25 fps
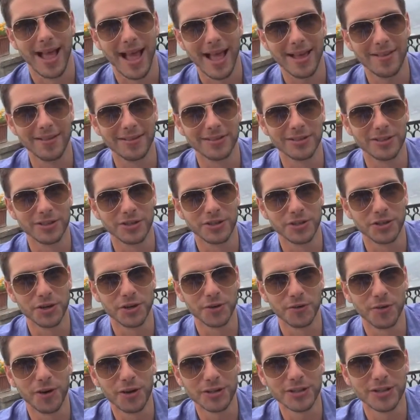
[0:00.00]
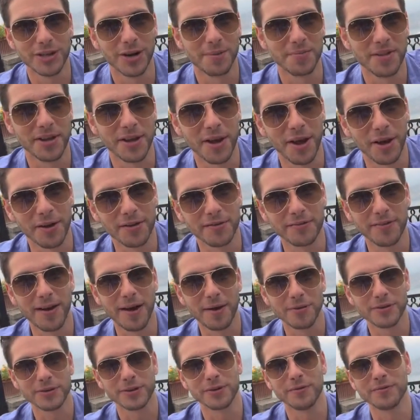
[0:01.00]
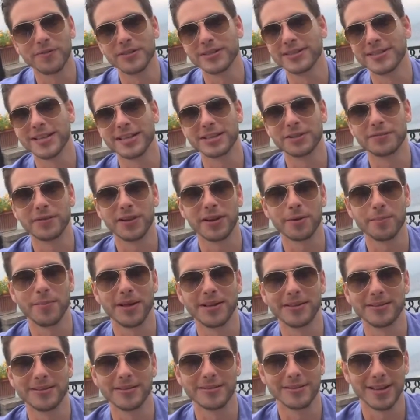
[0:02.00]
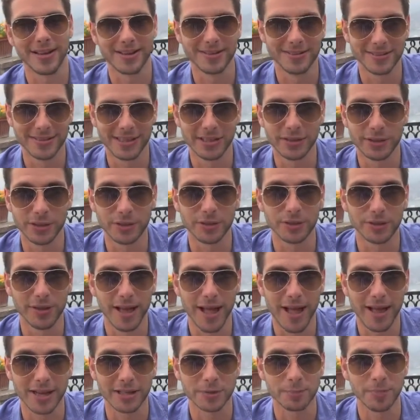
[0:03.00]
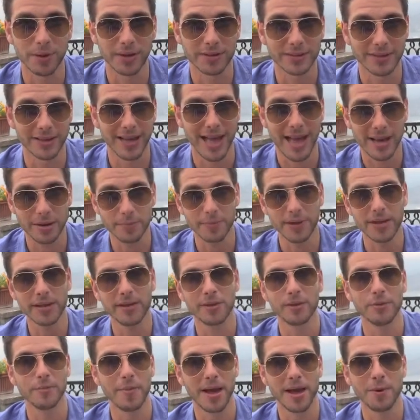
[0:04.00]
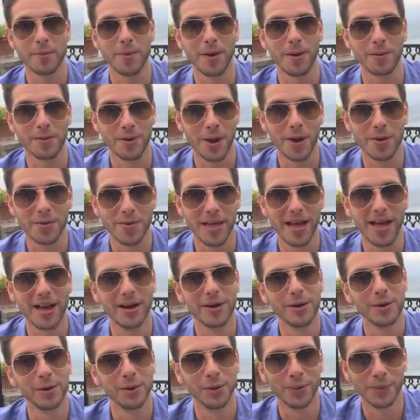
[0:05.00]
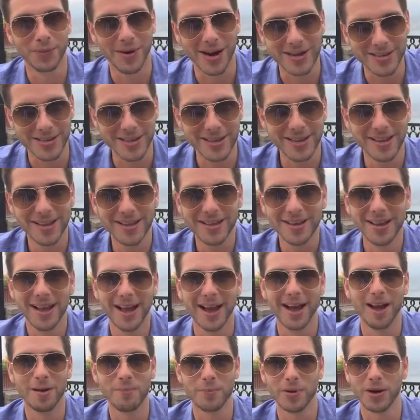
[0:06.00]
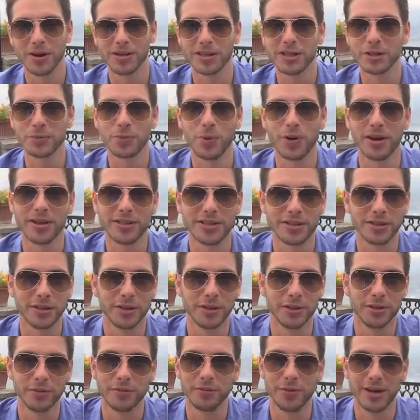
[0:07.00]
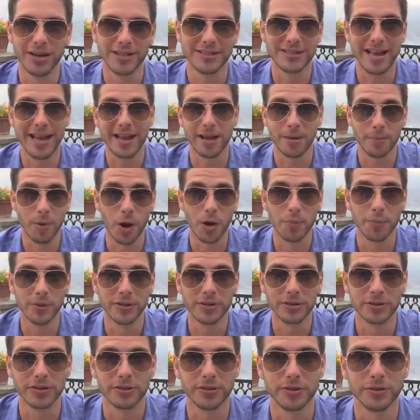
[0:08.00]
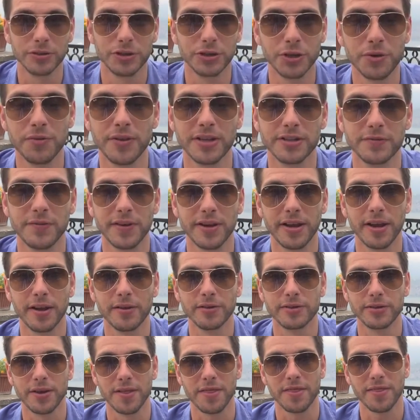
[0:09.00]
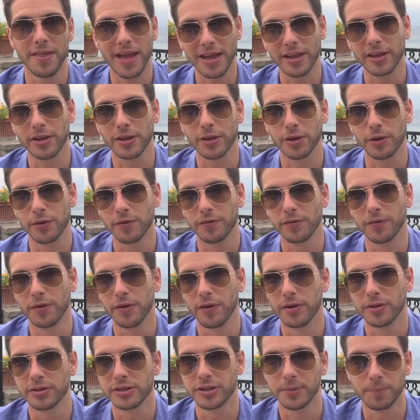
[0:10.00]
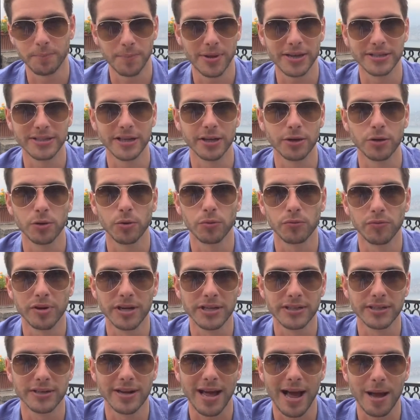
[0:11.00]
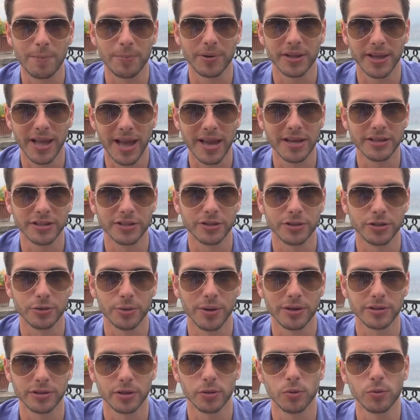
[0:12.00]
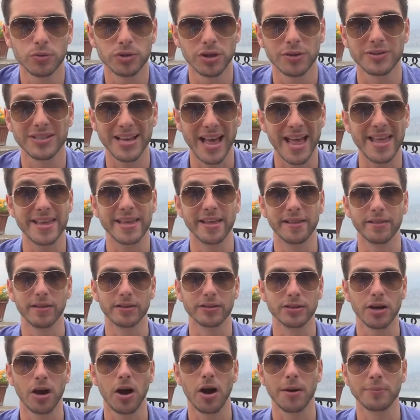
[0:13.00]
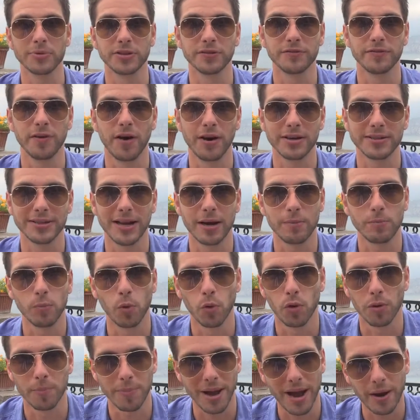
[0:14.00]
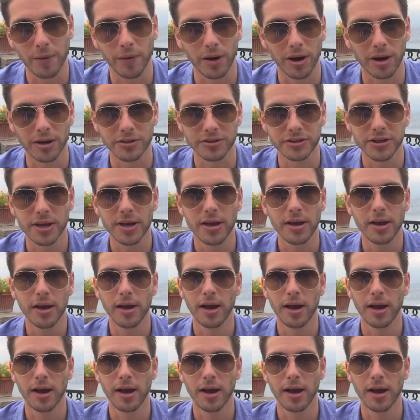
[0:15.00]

Hey, this is Stuart Ross and I'm the co-founder of the Six Figure Mentors and Digital Experts Academy. You may well know that already, but I just wanted to really take a moment to shoot this video to thank you for submitting your recent application to us and also taking the time to find out more about us.